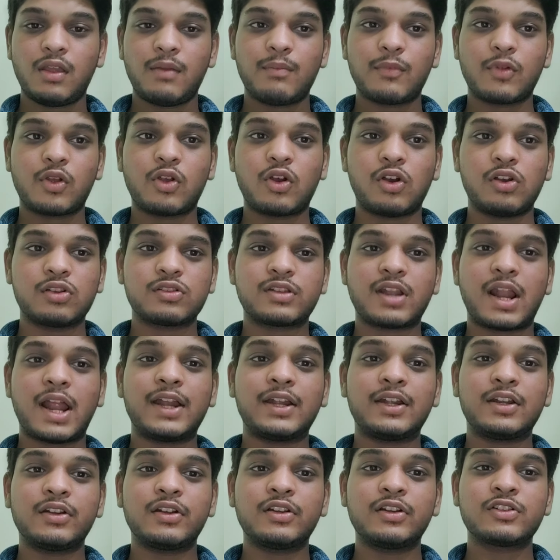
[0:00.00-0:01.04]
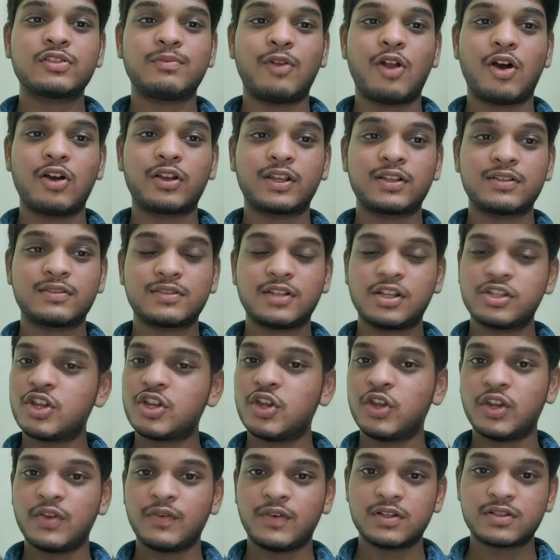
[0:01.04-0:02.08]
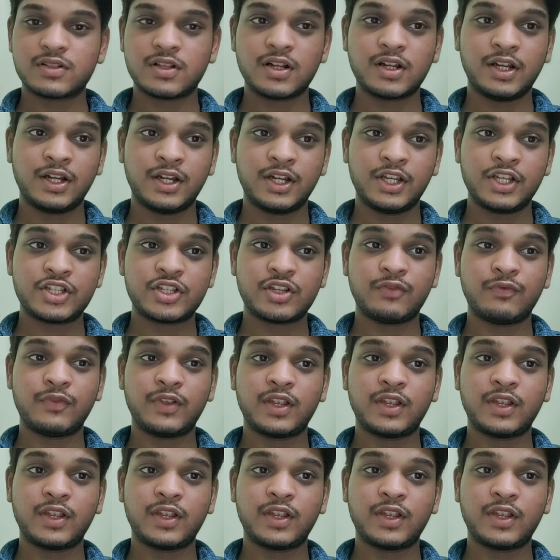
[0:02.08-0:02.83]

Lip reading: because writer's block is such a universal condition.